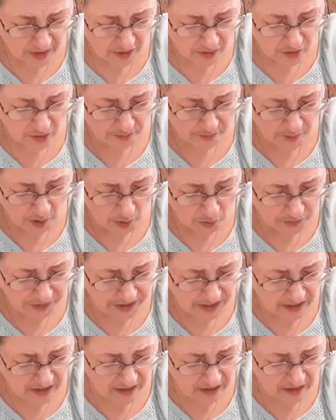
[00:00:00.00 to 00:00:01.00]
The
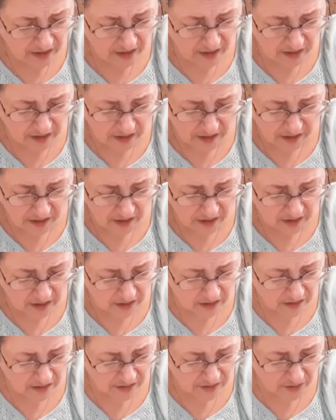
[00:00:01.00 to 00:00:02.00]
multi,
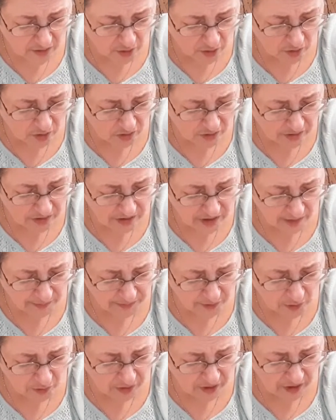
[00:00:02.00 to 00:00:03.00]
it's called, the
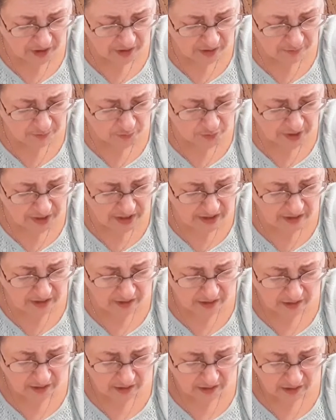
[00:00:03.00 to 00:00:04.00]
top's called
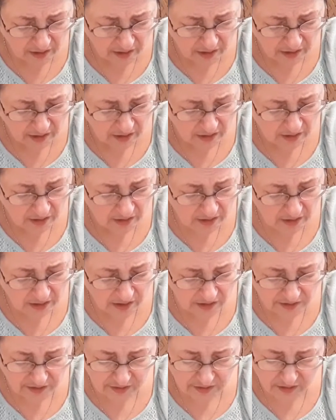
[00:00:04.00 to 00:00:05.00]
Emery, and
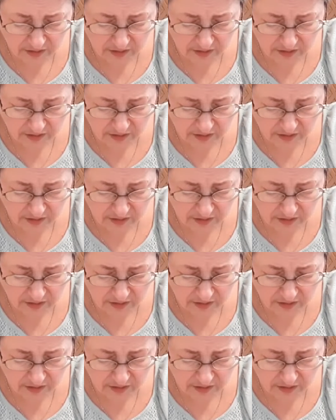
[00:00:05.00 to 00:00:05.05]
it's,